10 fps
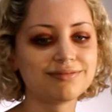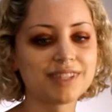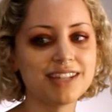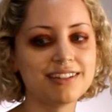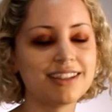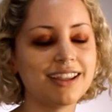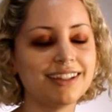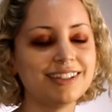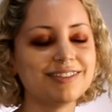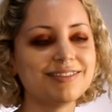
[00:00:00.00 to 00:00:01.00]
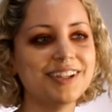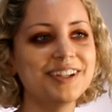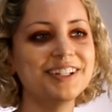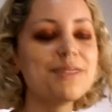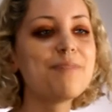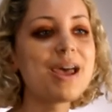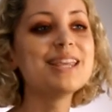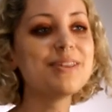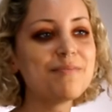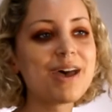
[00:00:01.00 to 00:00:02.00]
Insane.
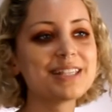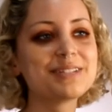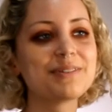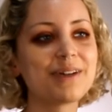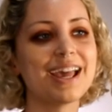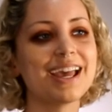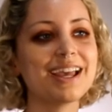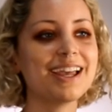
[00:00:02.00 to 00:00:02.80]
In the best way.